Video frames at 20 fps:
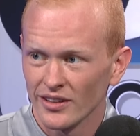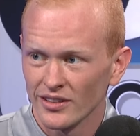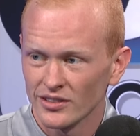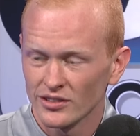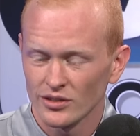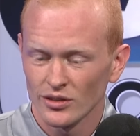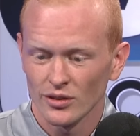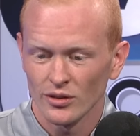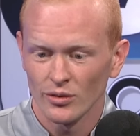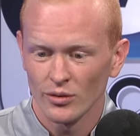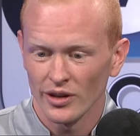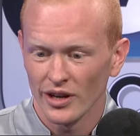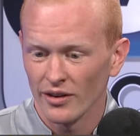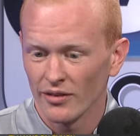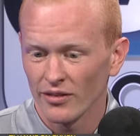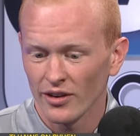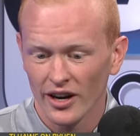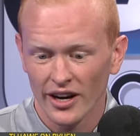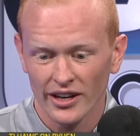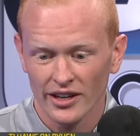And so,
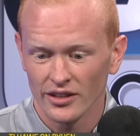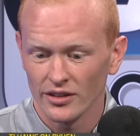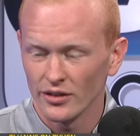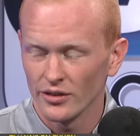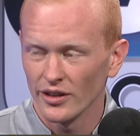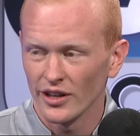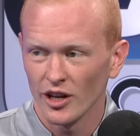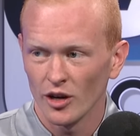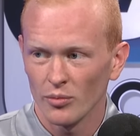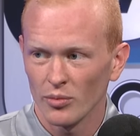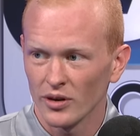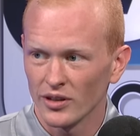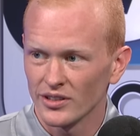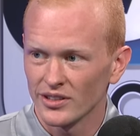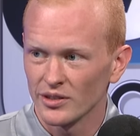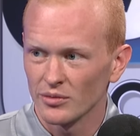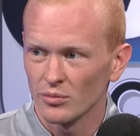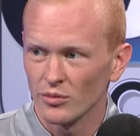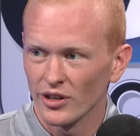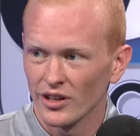whatever I can do to help our
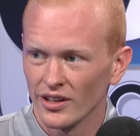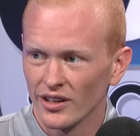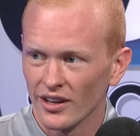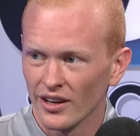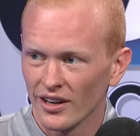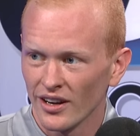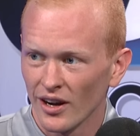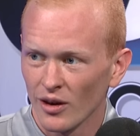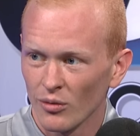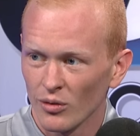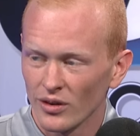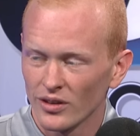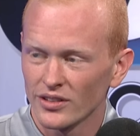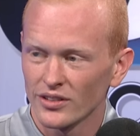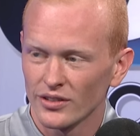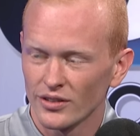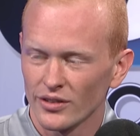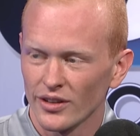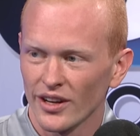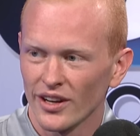team win, I, I want to
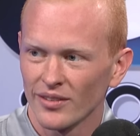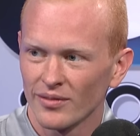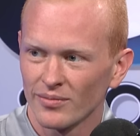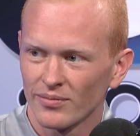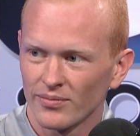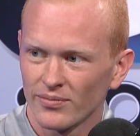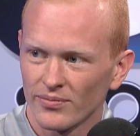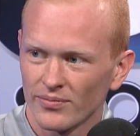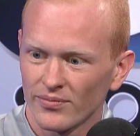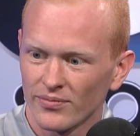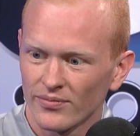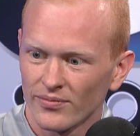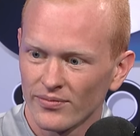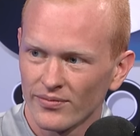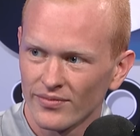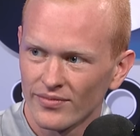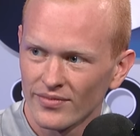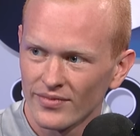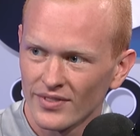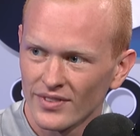do that. Are you a better
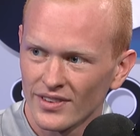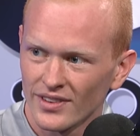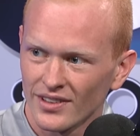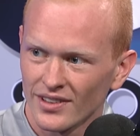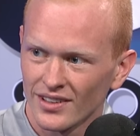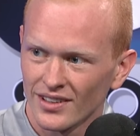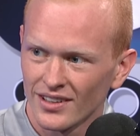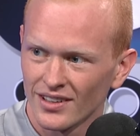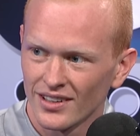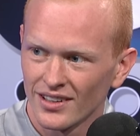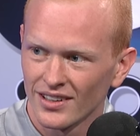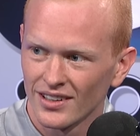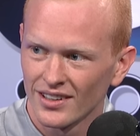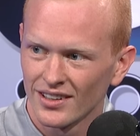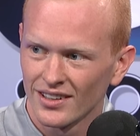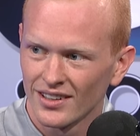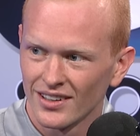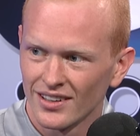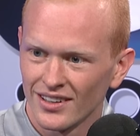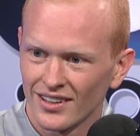dunker than Tyler?
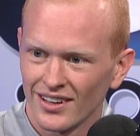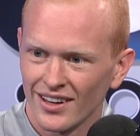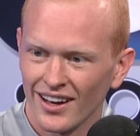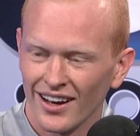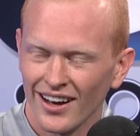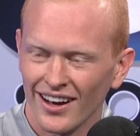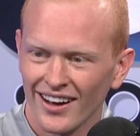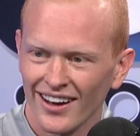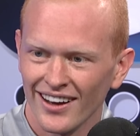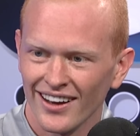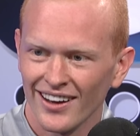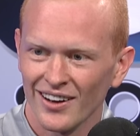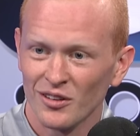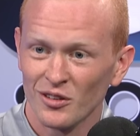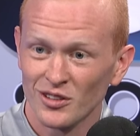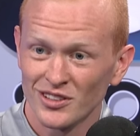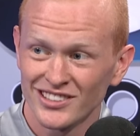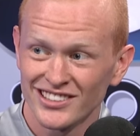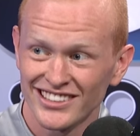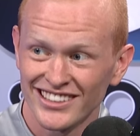Uh,
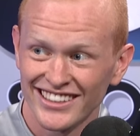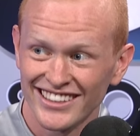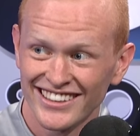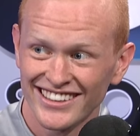we'll see.